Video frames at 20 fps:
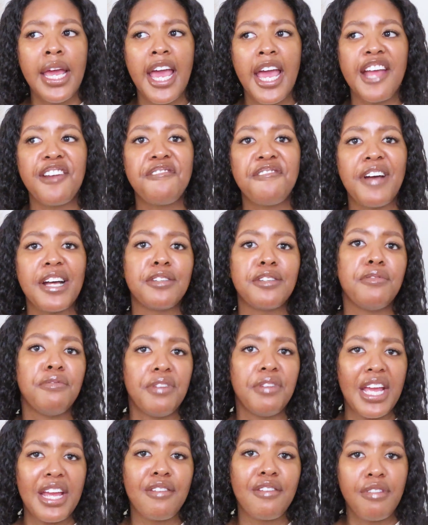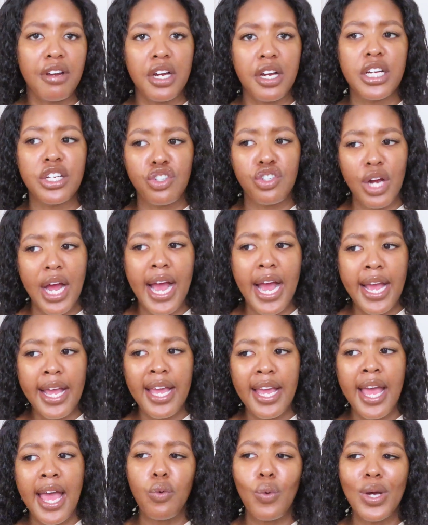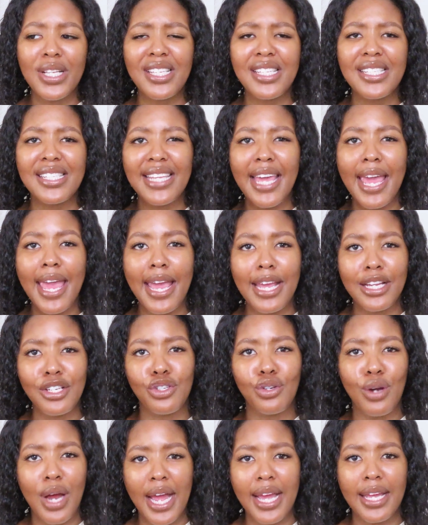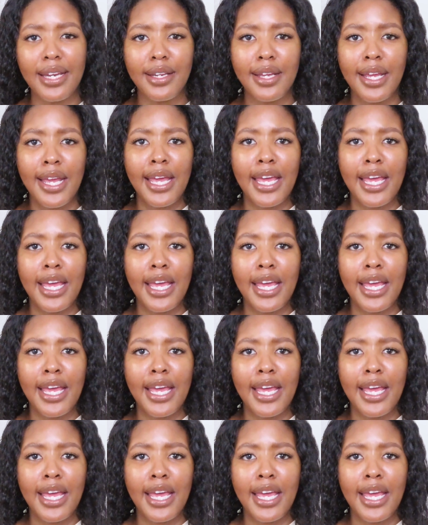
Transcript: it felt very dry. And once it's air dried,